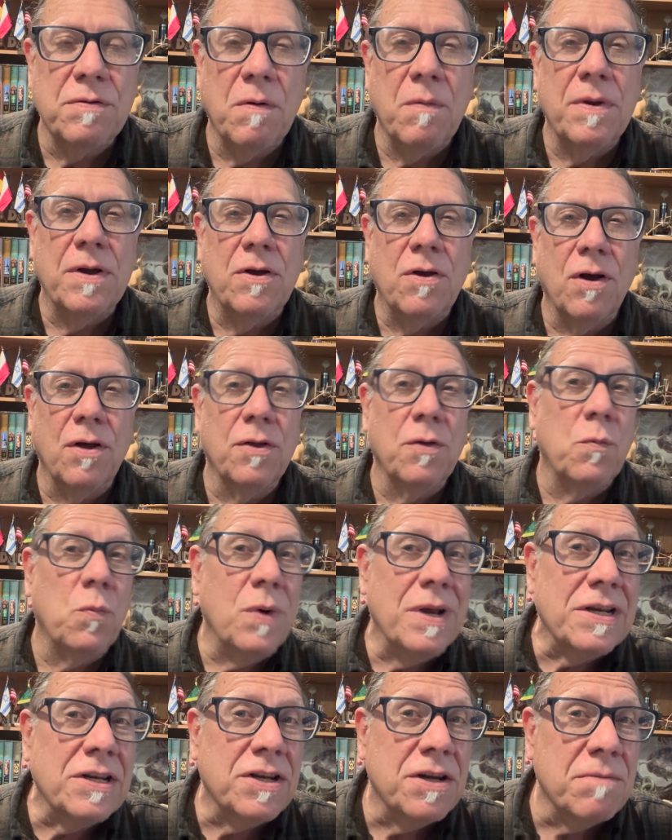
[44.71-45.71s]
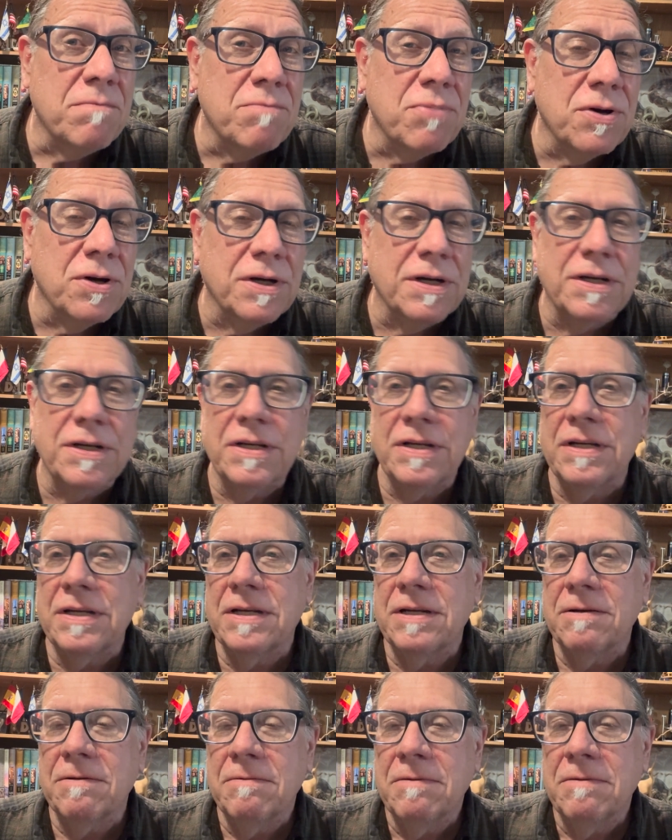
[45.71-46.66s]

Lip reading: what we call the wisdom books